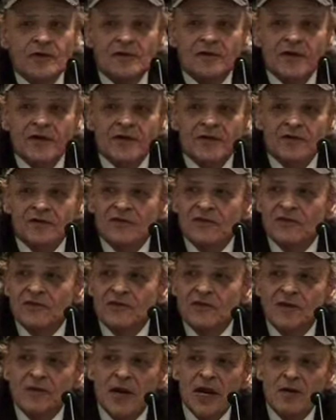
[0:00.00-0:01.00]
things in
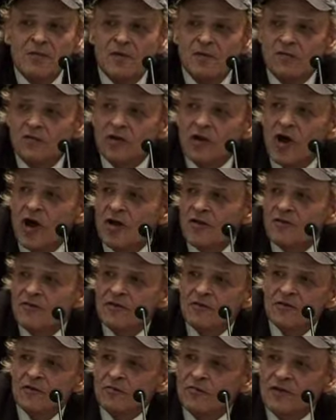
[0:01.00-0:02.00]
the name of love
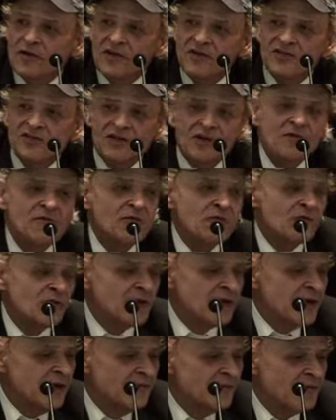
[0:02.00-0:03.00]
that were pretty sinful
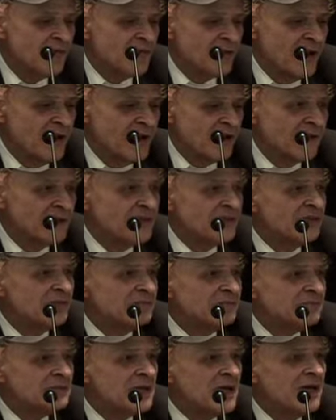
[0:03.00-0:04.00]
and evil things.
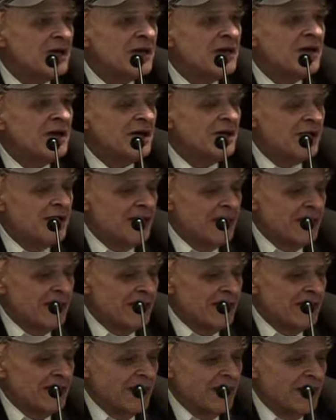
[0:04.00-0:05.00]

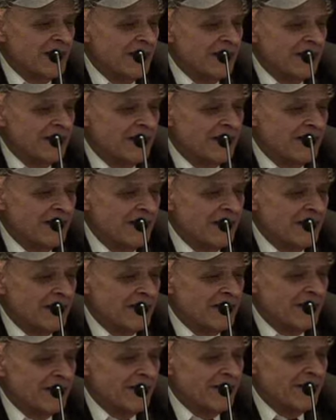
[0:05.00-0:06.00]
And
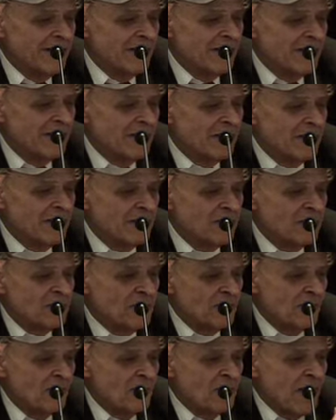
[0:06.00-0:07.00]

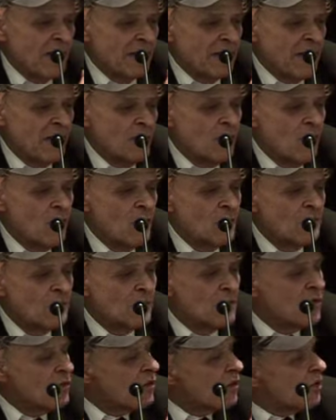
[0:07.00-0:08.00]
so I come home
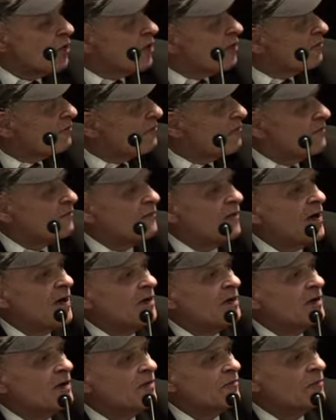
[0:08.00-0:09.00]
from a war
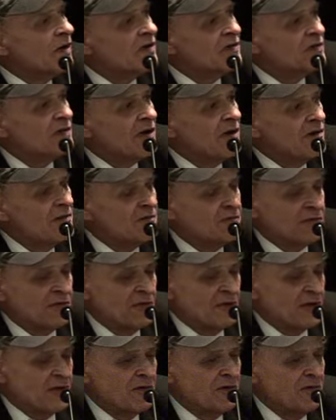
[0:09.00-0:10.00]
finding myself
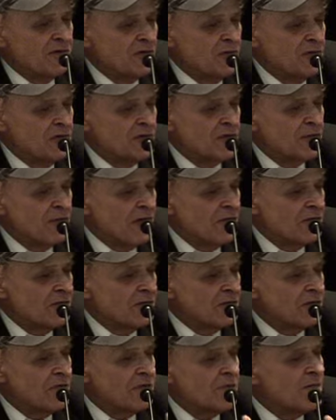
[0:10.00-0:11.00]
confused about the
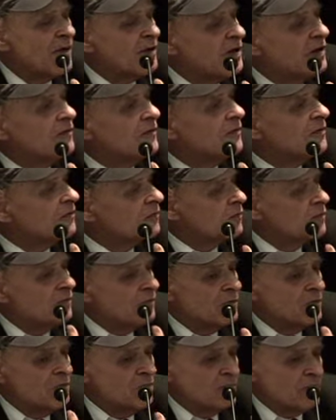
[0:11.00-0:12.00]
truth about even
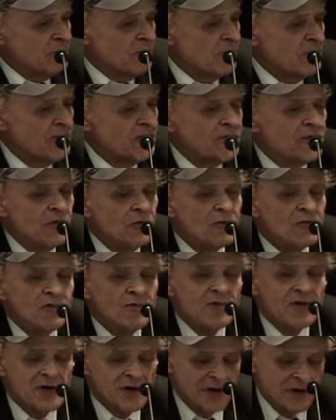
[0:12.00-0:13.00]
who this human
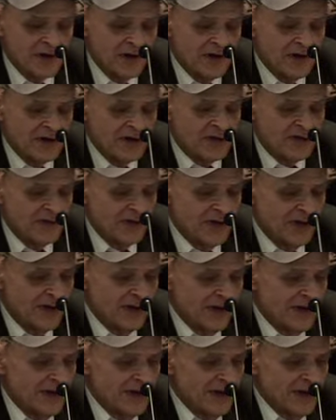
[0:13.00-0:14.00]
being is.
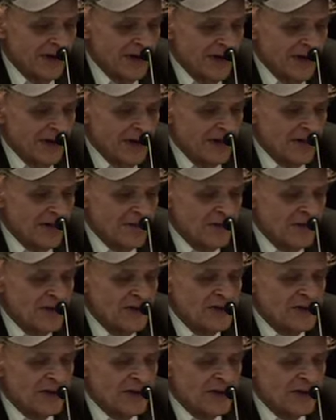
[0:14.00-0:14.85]
And the things